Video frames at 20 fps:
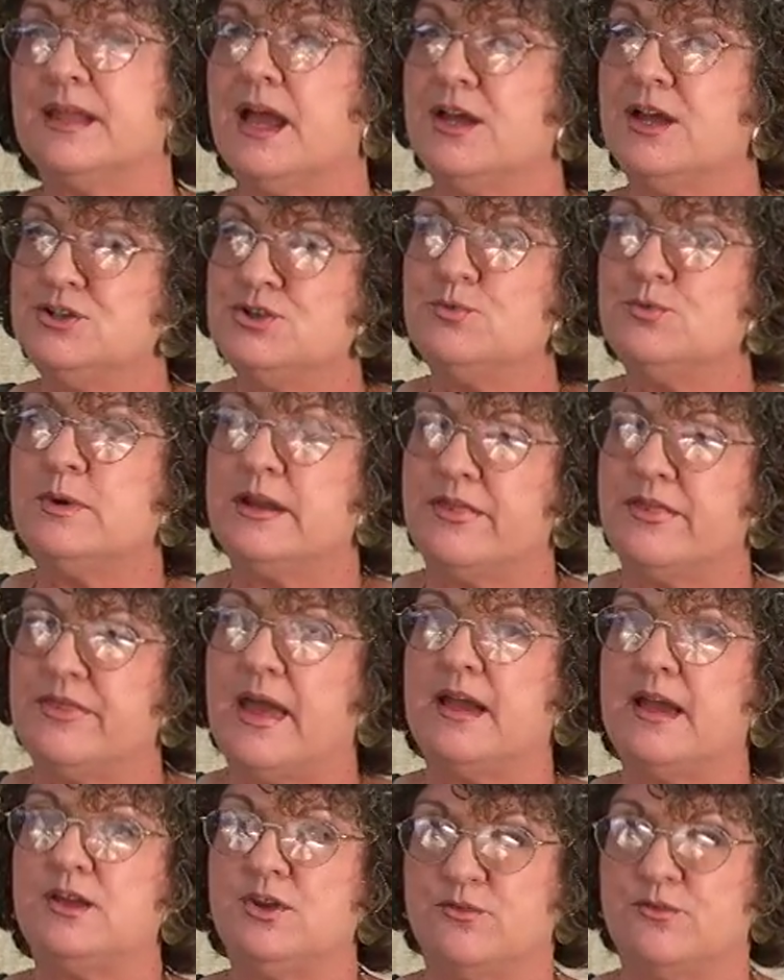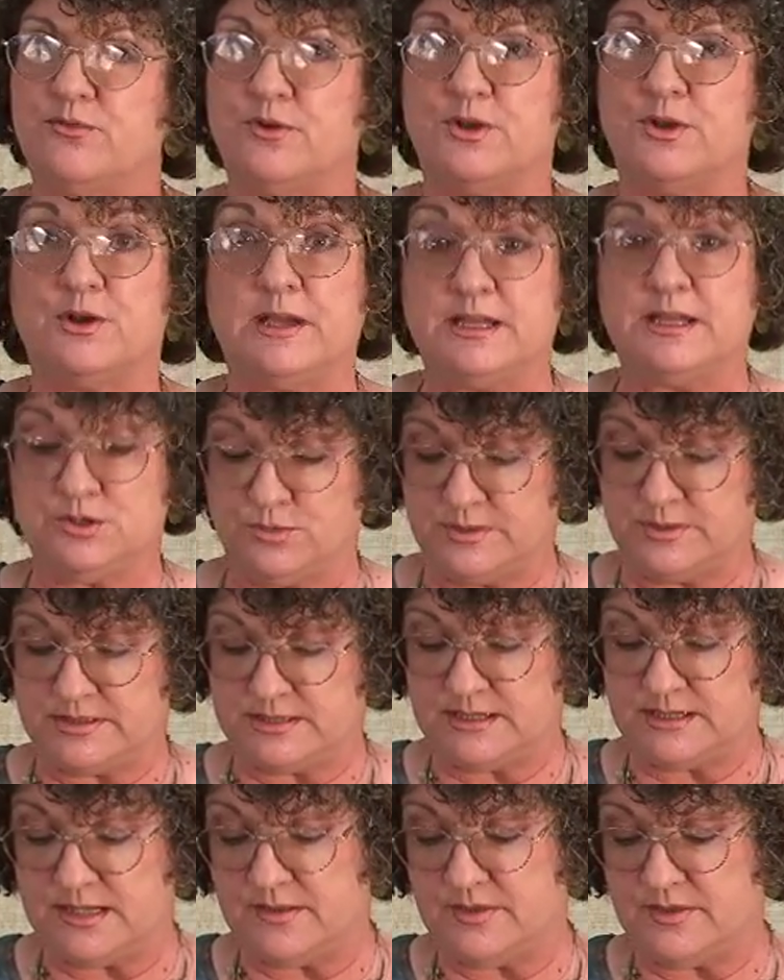I do want to thank you for your
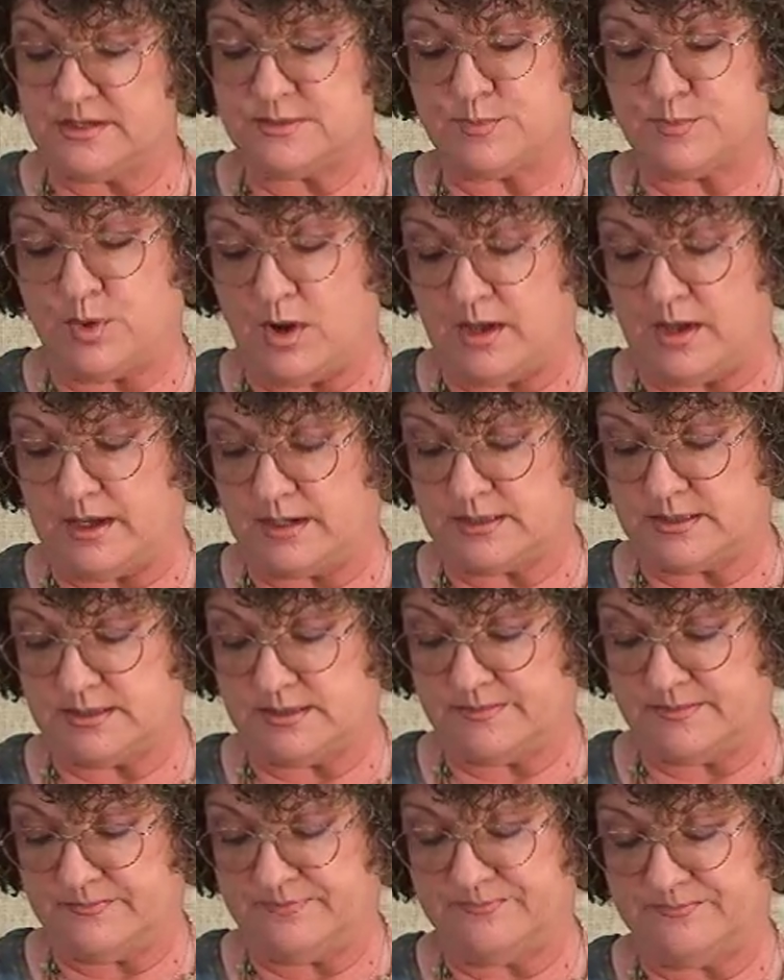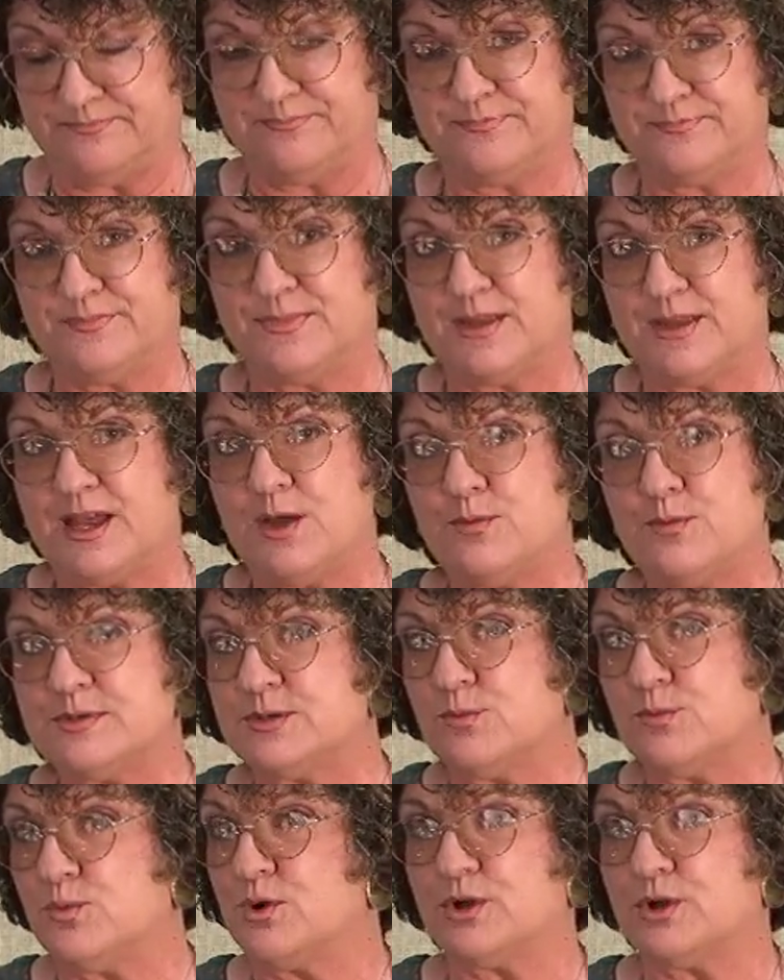interest in this product. It was
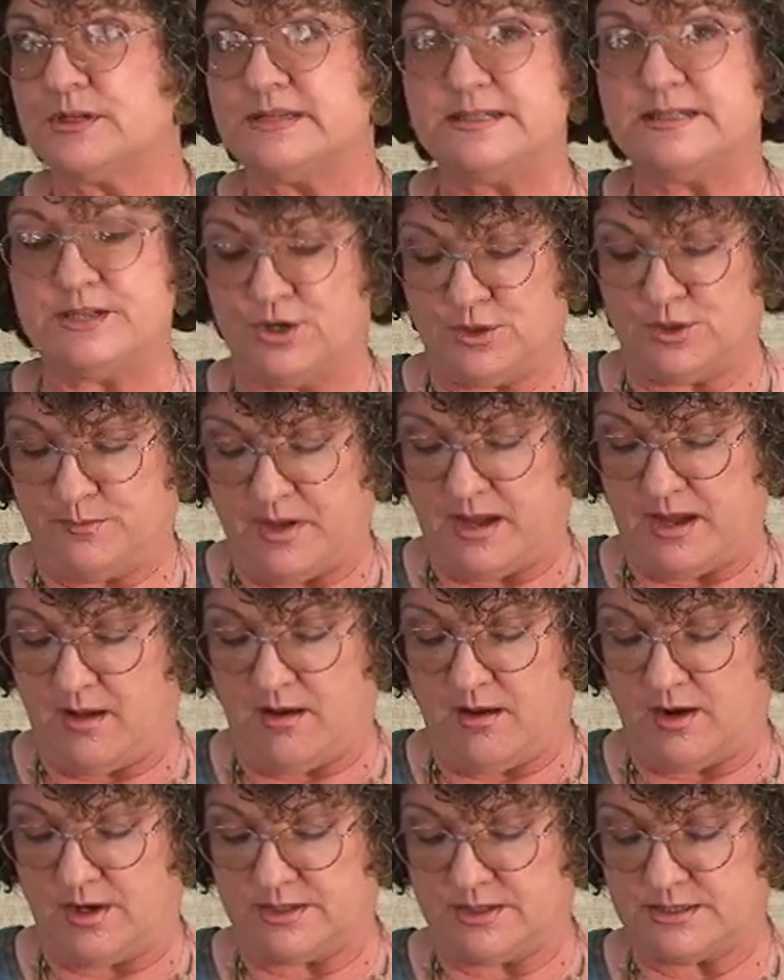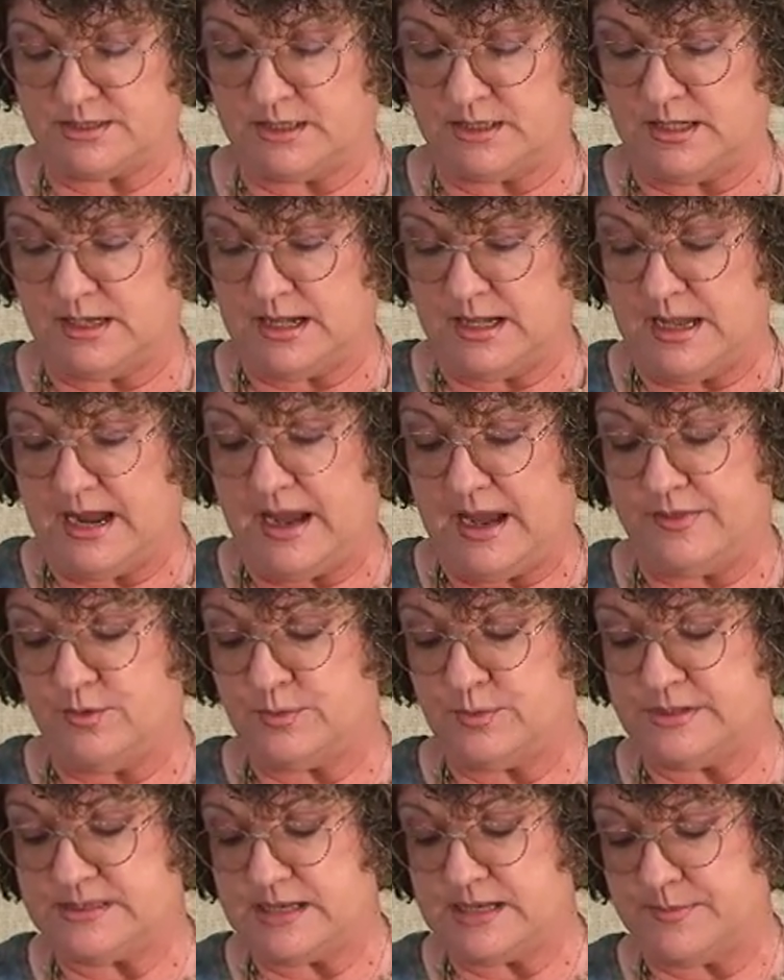a work dear to my heart, and the
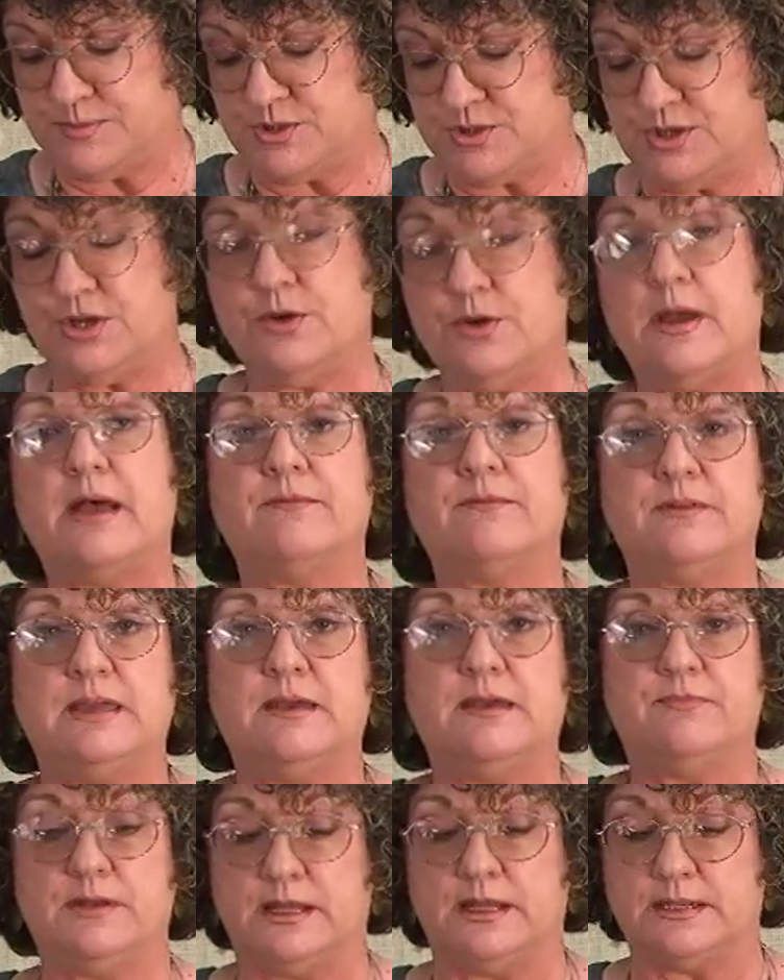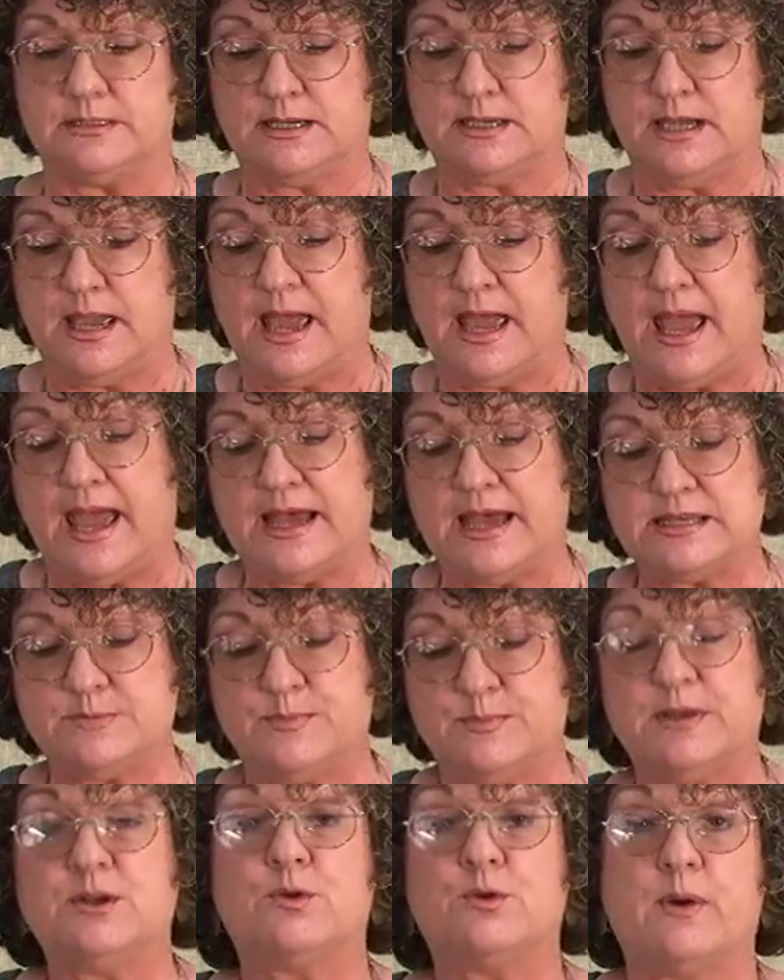reception you have given it has
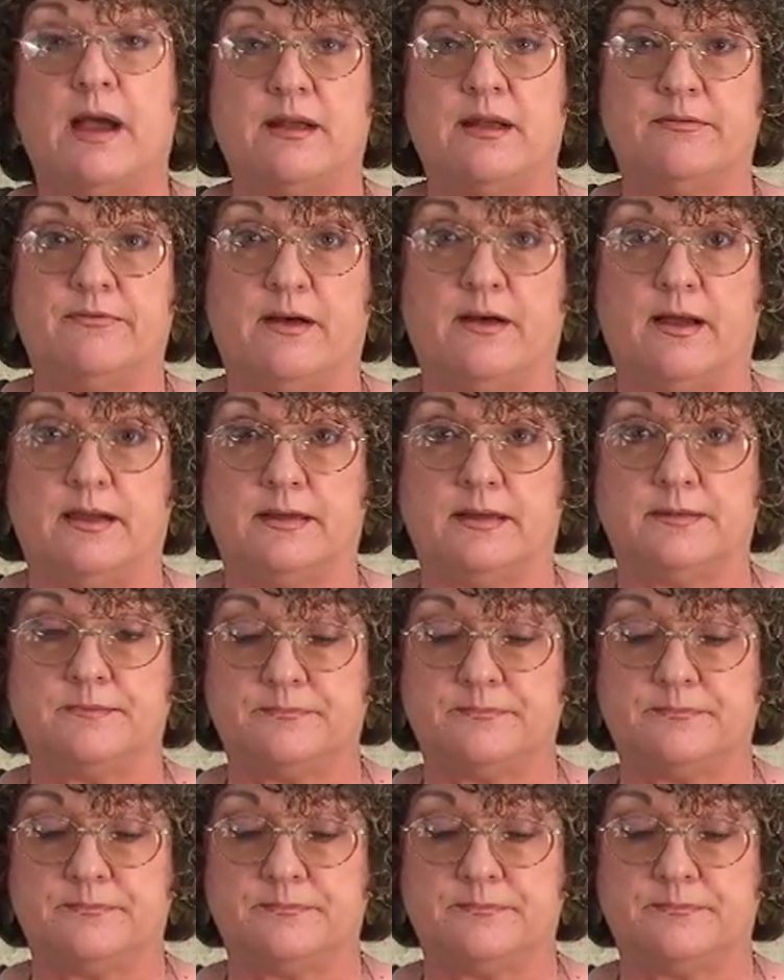been gratifying.